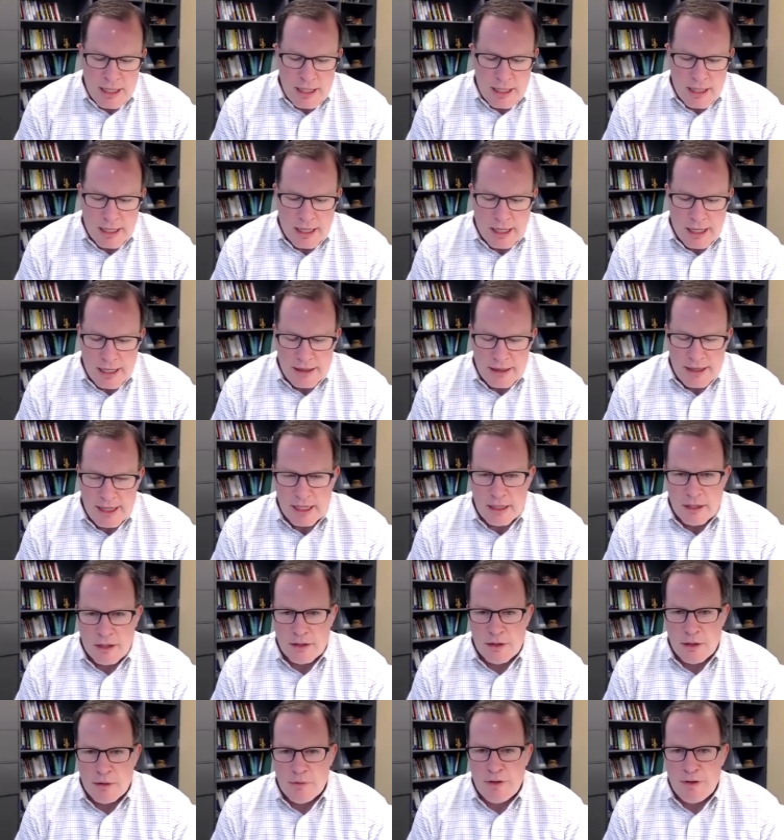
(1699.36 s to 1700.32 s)
Uh, and then
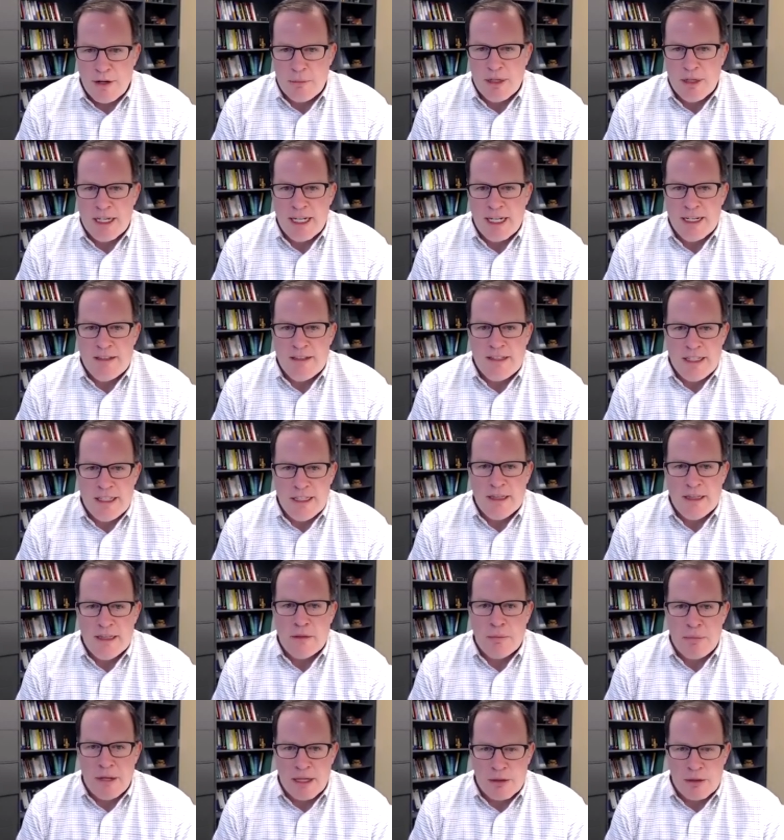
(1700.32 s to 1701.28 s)
on November 19th,
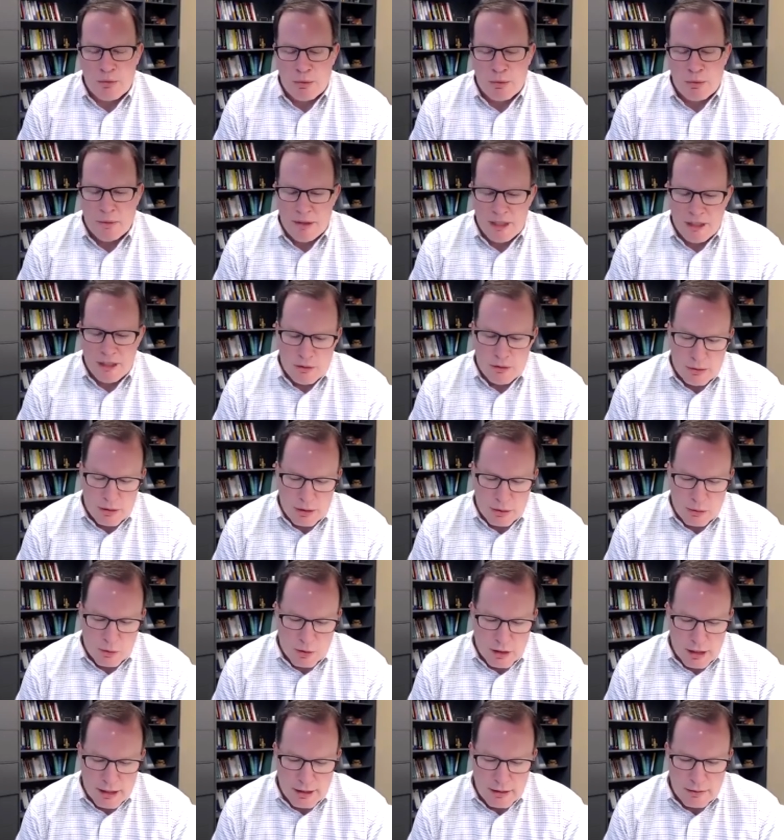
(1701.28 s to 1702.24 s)
Beth will be doing
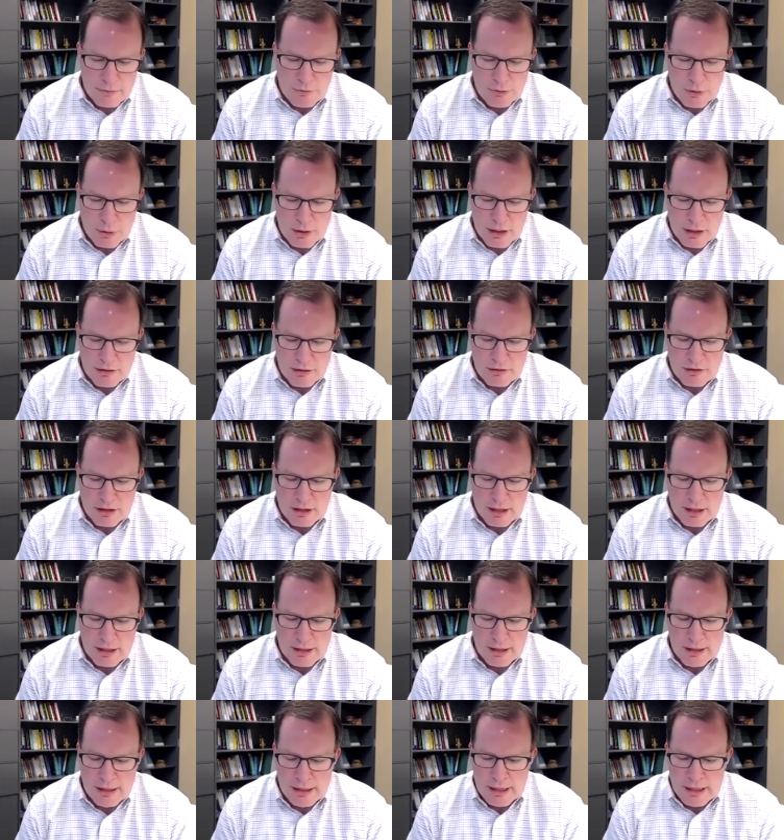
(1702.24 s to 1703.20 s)
one focused
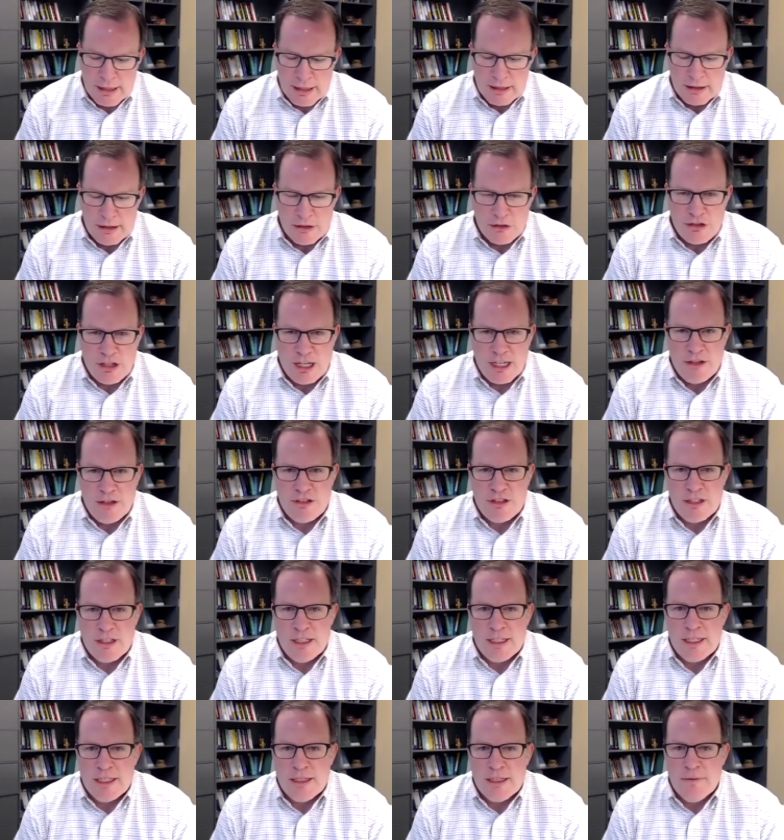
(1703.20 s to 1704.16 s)
on the
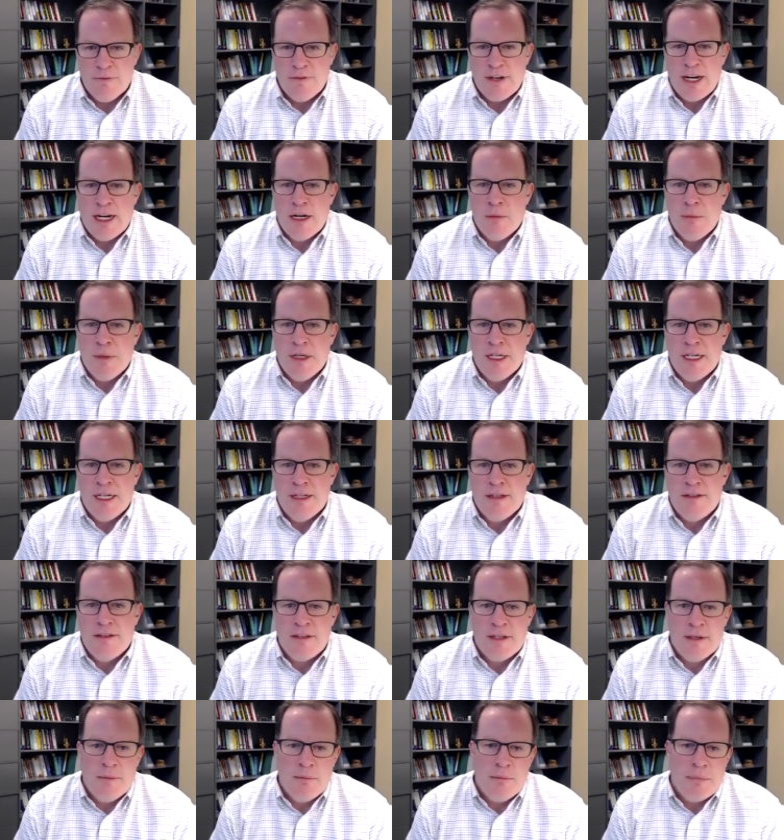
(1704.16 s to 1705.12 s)
changing environment and
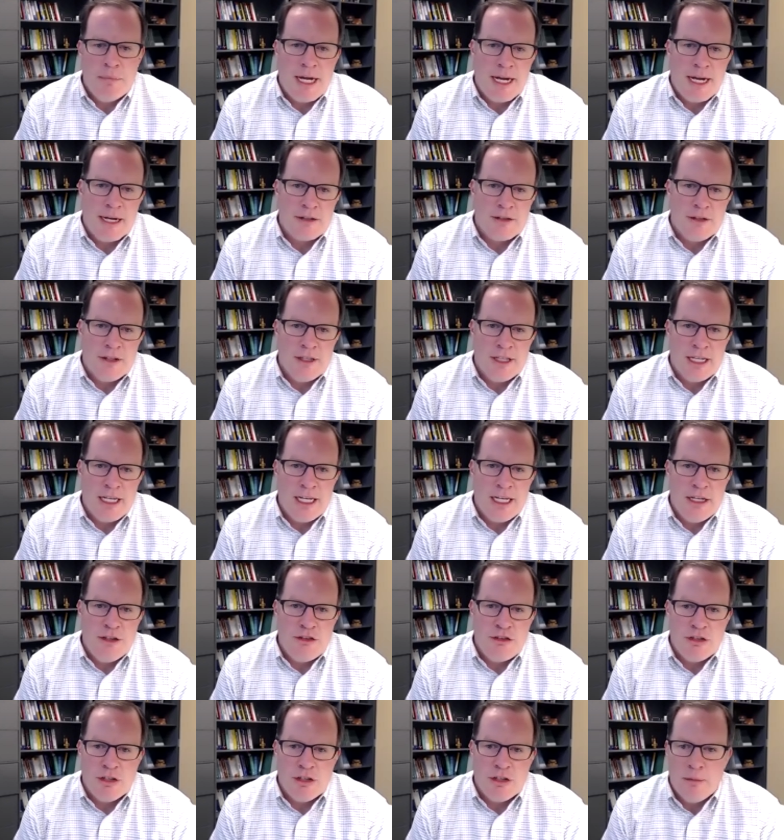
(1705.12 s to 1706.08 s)
its impact on the
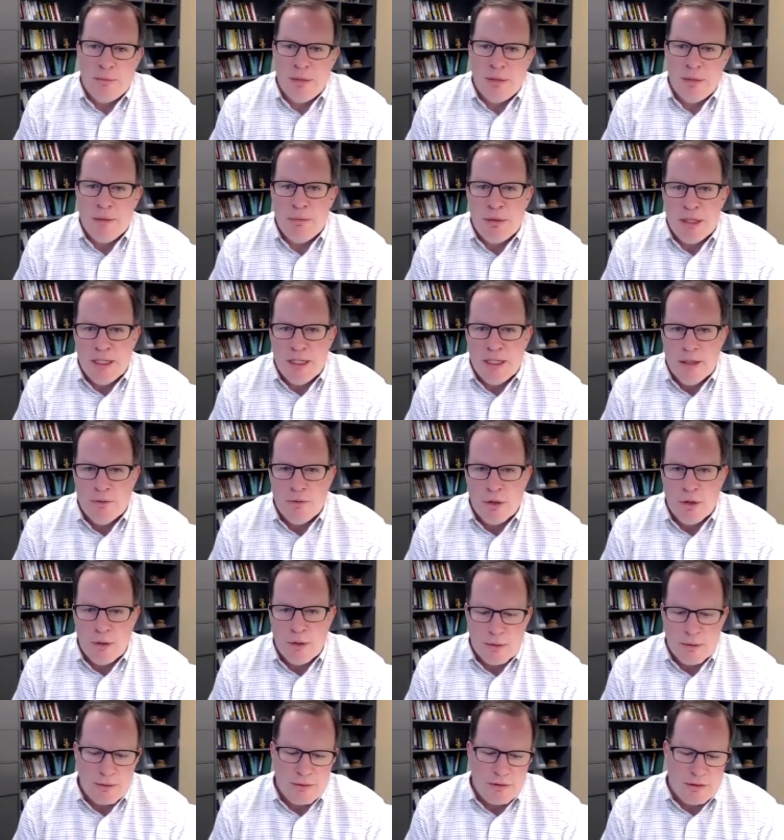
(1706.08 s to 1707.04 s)
HRBP
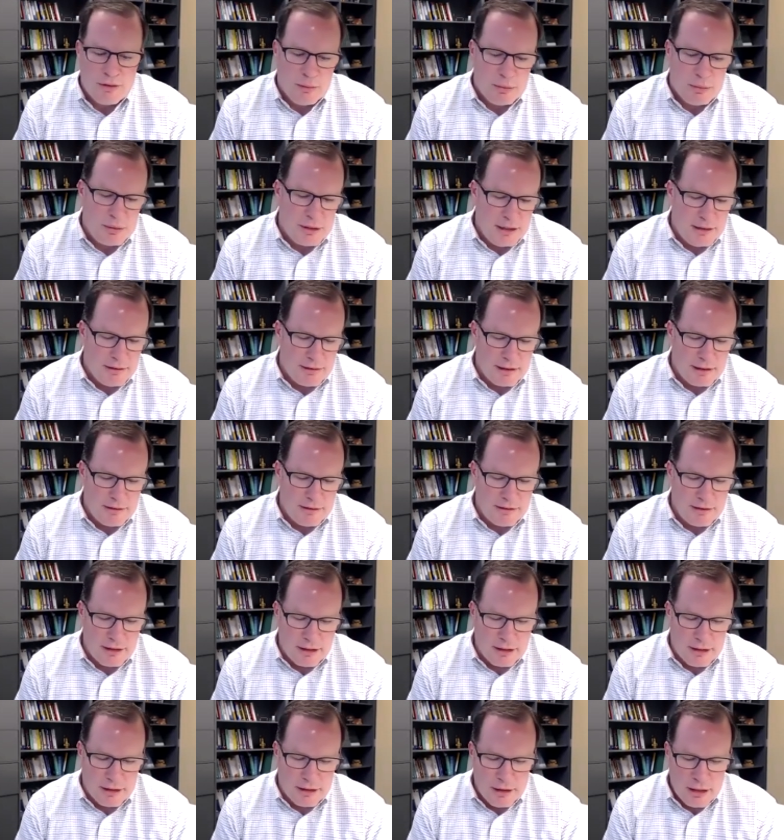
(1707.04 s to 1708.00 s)
role. So please
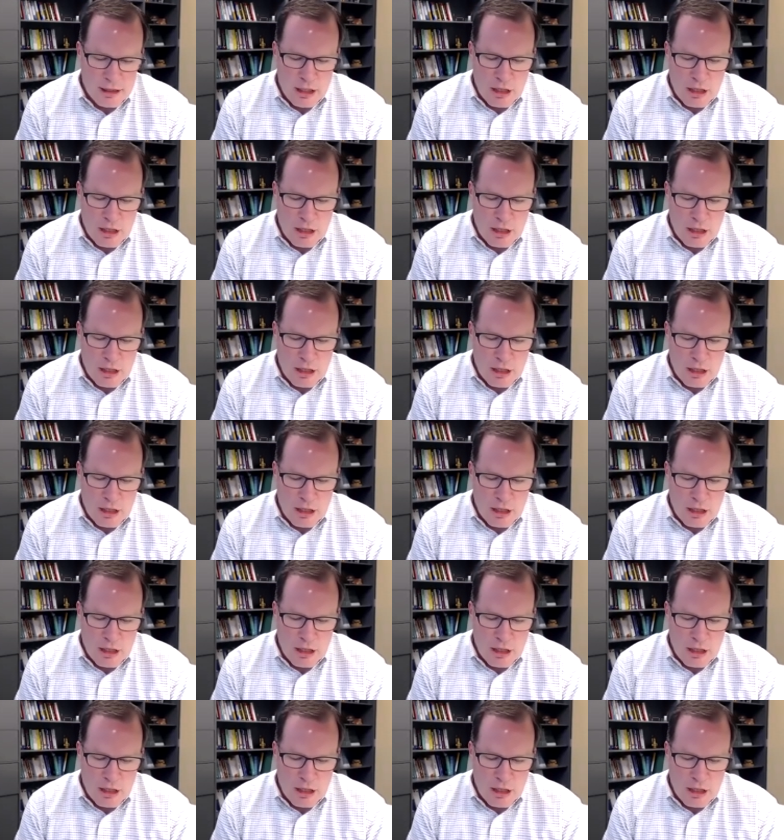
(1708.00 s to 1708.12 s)
consider